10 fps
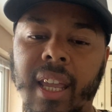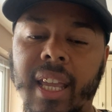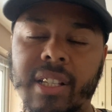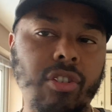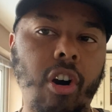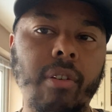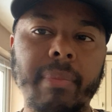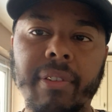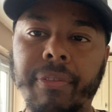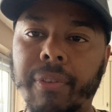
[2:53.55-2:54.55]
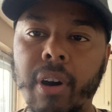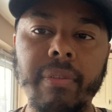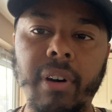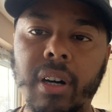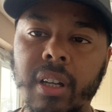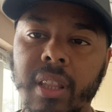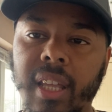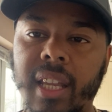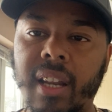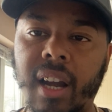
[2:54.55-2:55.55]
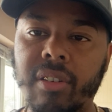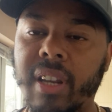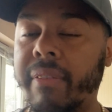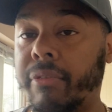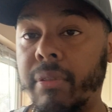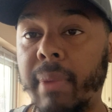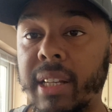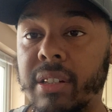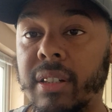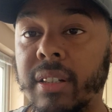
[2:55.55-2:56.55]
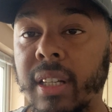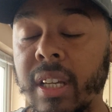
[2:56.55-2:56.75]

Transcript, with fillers: it's gotten me further than I could ever imagine.